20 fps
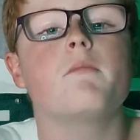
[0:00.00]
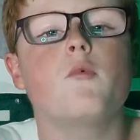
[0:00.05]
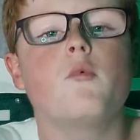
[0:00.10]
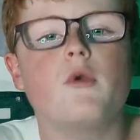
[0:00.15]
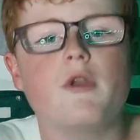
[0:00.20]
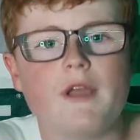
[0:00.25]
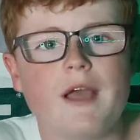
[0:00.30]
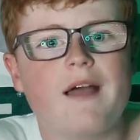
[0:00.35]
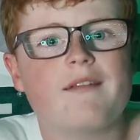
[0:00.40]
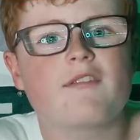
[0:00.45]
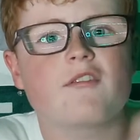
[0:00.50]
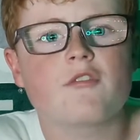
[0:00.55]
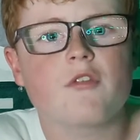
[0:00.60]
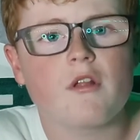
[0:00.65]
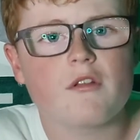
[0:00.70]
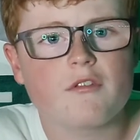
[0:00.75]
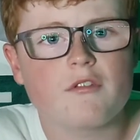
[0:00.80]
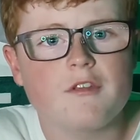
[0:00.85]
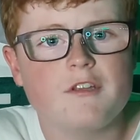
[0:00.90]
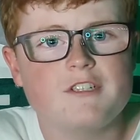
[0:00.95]
But what are you guys'
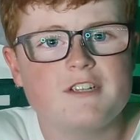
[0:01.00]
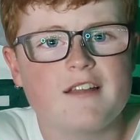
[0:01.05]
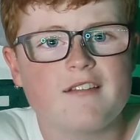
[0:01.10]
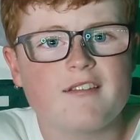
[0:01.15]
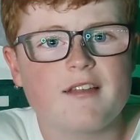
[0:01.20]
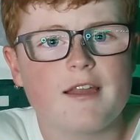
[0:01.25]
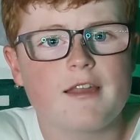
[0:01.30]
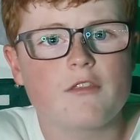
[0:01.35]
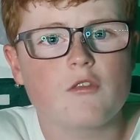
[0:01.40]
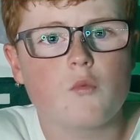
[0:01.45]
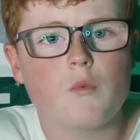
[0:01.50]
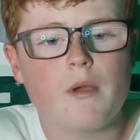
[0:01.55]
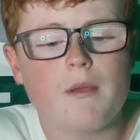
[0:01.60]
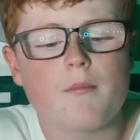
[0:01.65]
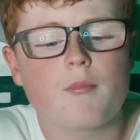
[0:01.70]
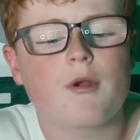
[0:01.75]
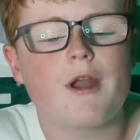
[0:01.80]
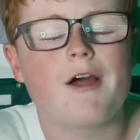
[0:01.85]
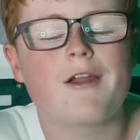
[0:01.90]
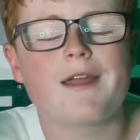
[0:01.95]
thoughts on the Jets signing
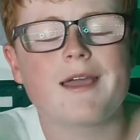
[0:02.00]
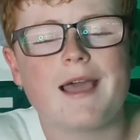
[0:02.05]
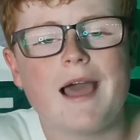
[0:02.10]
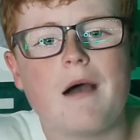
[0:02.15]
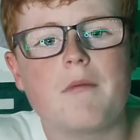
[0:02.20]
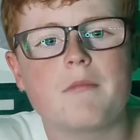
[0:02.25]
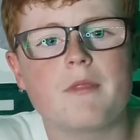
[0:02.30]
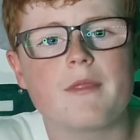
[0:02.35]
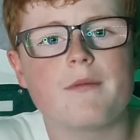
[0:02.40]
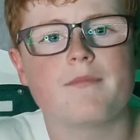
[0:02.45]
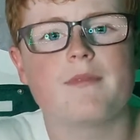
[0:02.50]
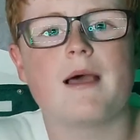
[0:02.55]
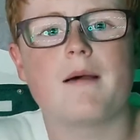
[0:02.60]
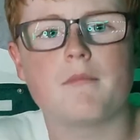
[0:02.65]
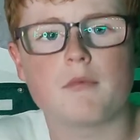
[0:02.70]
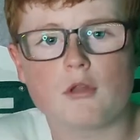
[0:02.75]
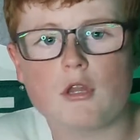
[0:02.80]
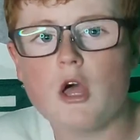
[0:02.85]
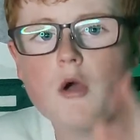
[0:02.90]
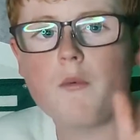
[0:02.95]
Duane Brown? Comment them
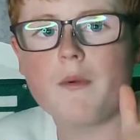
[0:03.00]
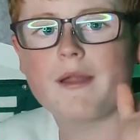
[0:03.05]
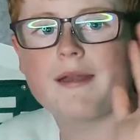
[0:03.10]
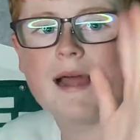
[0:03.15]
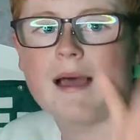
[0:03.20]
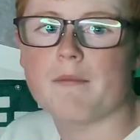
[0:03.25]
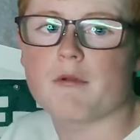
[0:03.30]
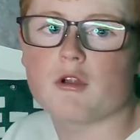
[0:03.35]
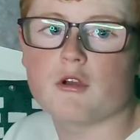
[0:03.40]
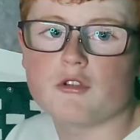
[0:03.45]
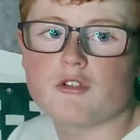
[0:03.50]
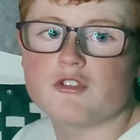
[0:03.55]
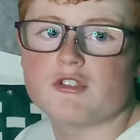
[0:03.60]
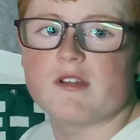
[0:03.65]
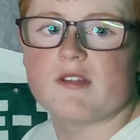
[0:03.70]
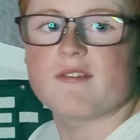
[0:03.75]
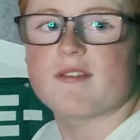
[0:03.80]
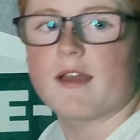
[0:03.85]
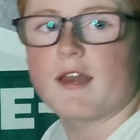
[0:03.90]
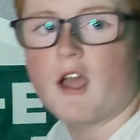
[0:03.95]
down below, and I'm your host,
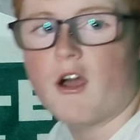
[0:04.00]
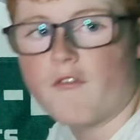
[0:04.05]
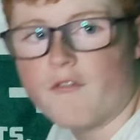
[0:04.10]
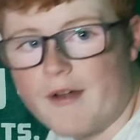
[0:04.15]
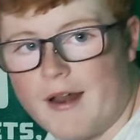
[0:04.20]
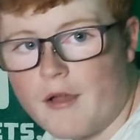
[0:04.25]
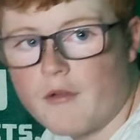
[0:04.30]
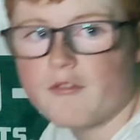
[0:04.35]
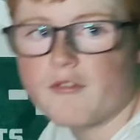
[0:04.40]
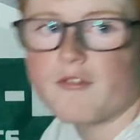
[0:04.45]
Jets, signing off for now.